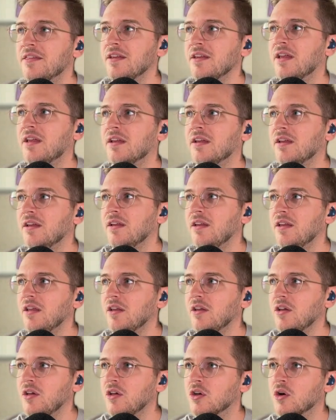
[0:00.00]
Yeah, I think,
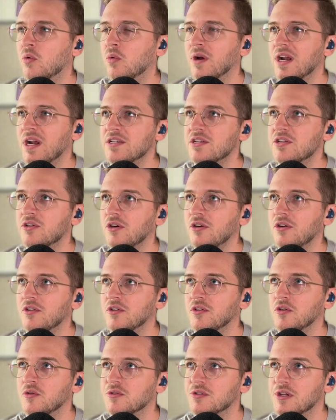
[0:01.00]
you know, when I
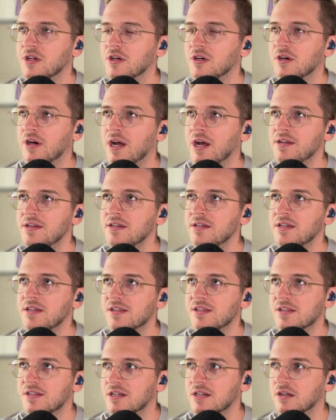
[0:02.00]
started the newsletter, I didn't
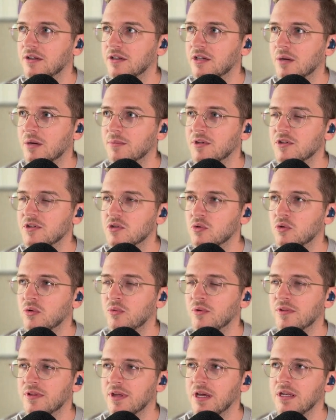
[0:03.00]
necessarily come into
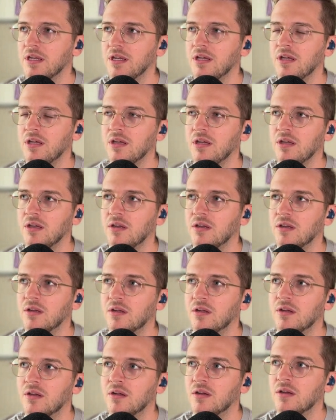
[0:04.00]
it with
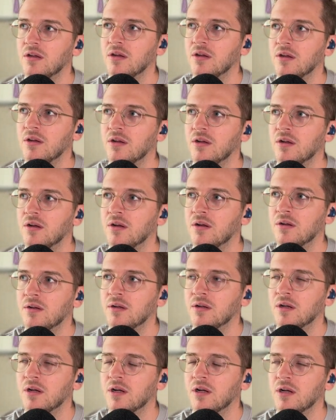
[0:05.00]
any,
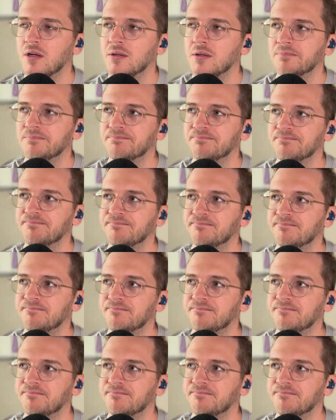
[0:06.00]
I